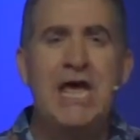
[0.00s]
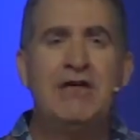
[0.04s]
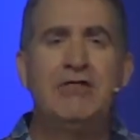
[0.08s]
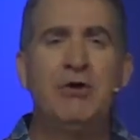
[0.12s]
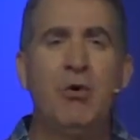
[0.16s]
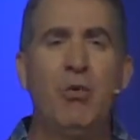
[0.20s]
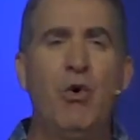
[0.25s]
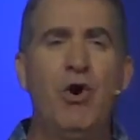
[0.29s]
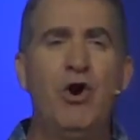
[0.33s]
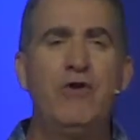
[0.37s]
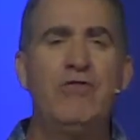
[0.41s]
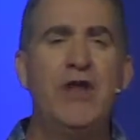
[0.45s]

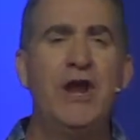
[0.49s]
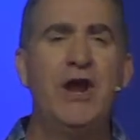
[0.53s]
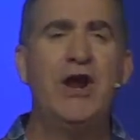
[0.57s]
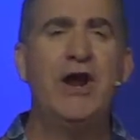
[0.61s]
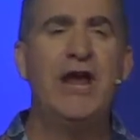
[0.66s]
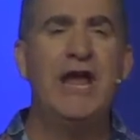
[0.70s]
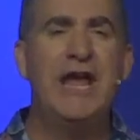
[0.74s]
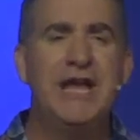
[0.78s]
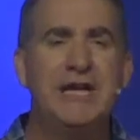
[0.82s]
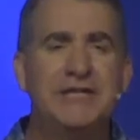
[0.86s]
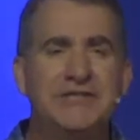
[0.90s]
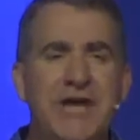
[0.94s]
the word there
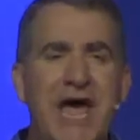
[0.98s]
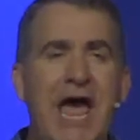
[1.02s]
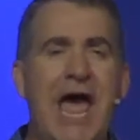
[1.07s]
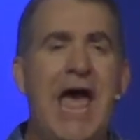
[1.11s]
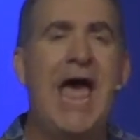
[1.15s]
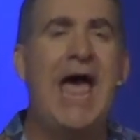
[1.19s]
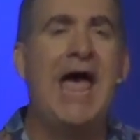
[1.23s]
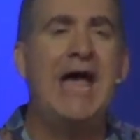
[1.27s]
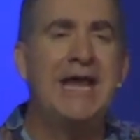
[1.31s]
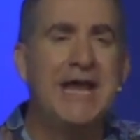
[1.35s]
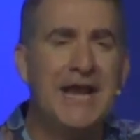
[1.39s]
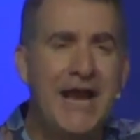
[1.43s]
is
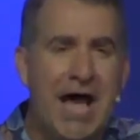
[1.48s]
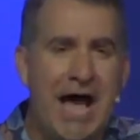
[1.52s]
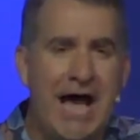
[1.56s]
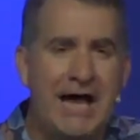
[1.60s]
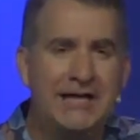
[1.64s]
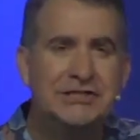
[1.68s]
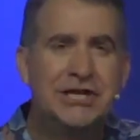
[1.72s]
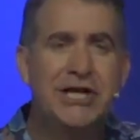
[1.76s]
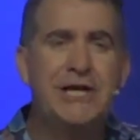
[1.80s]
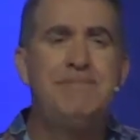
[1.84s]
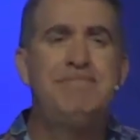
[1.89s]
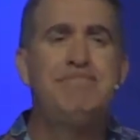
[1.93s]

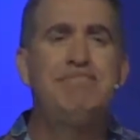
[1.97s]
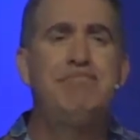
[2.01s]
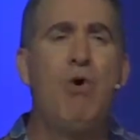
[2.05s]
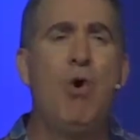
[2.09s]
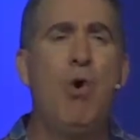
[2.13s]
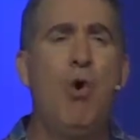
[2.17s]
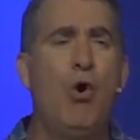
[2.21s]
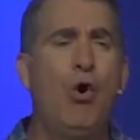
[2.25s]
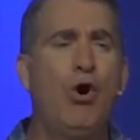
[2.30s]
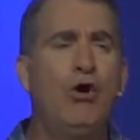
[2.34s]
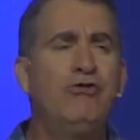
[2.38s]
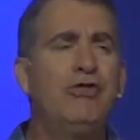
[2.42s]
agonized. He
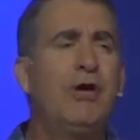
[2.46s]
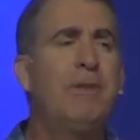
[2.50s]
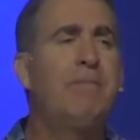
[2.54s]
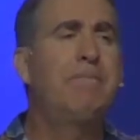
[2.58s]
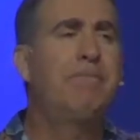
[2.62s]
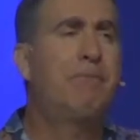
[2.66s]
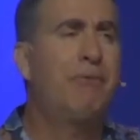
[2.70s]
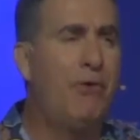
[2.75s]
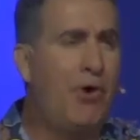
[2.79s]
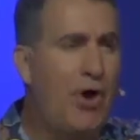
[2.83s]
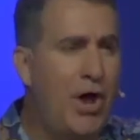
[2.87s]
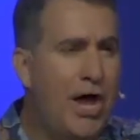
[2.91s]
bore the
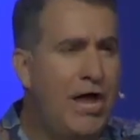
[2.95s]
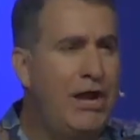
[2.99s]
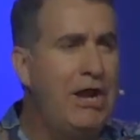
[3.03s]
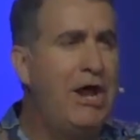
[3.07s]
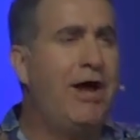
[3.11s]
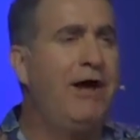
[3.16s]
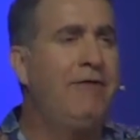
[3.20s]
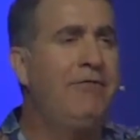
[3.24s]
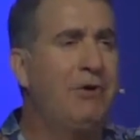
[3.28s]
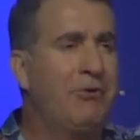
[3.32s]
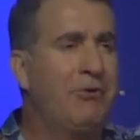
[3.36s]
brunt of